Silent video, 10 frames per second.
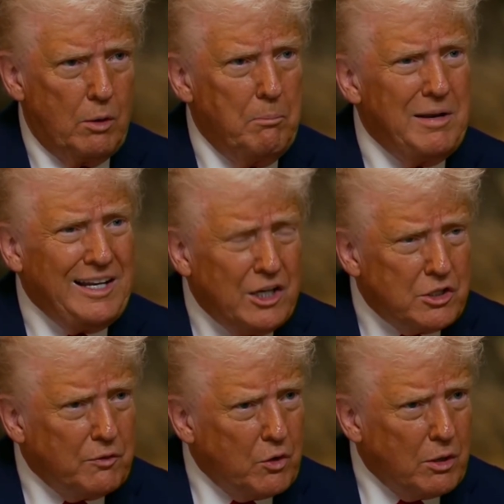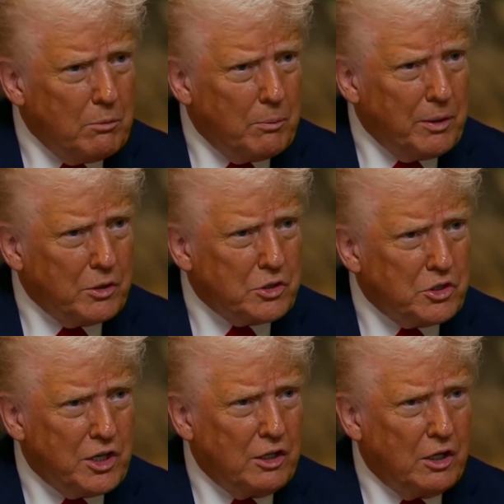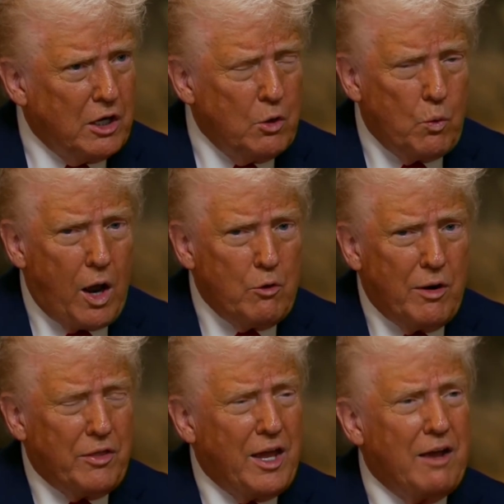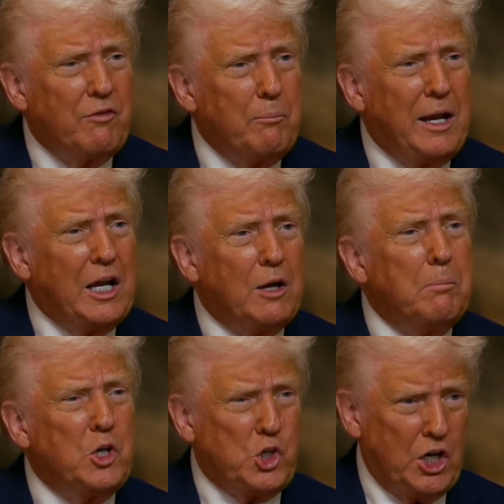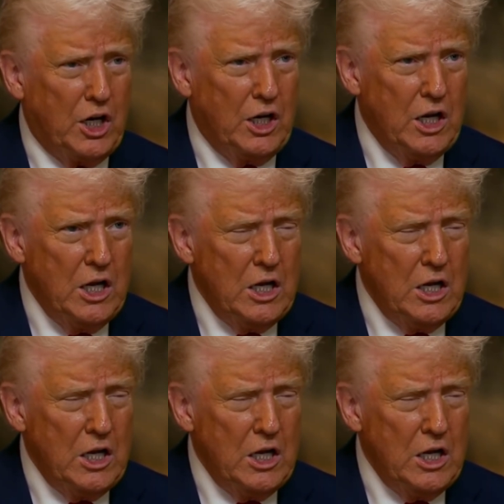millions of automobiles are sent in. I'd rather have them made in Michigan.